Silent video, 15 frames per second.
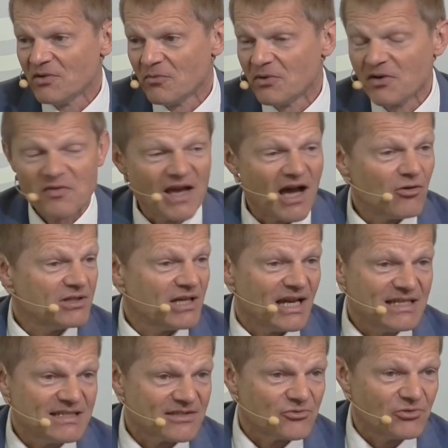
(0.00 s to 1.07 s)
Without
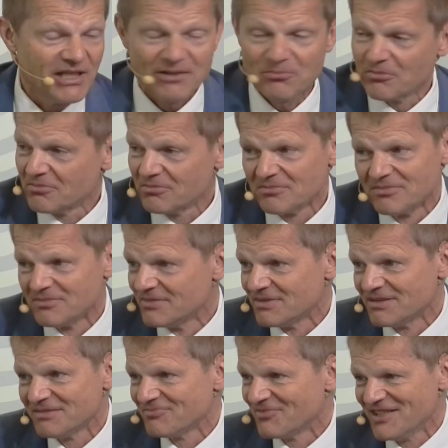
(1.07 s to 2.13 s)
ice cream,
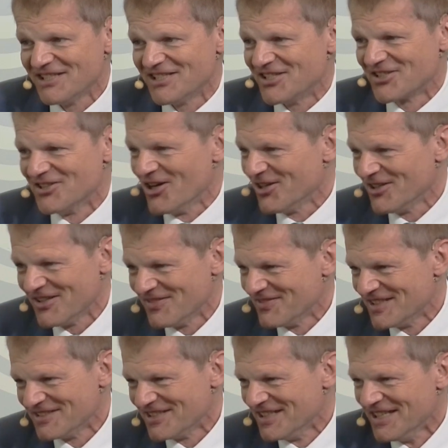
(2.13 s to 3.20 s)
this is not.
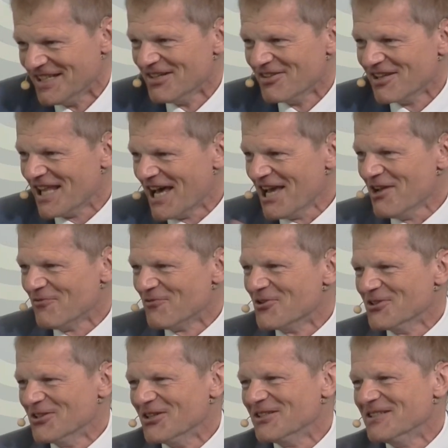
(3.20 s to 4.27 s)
Life
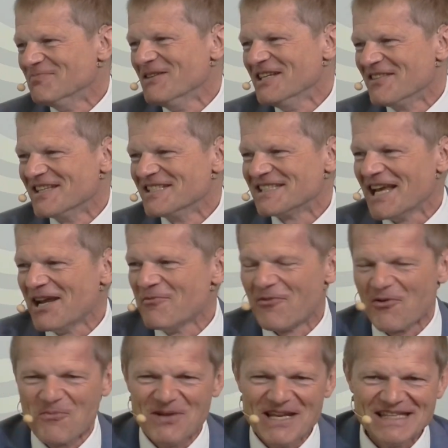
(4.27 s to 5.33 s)
would not be the same
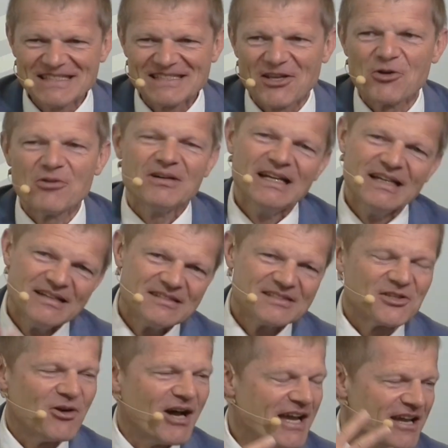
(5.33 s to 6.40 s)
for me. So
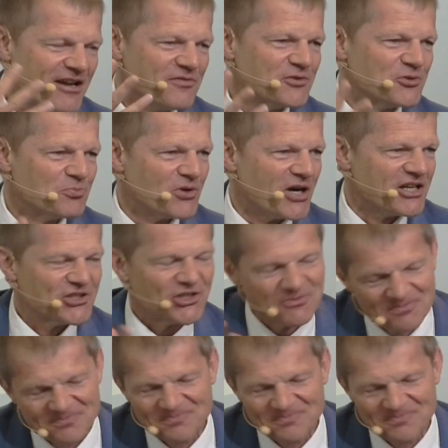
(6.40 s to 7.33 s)
I have to brush.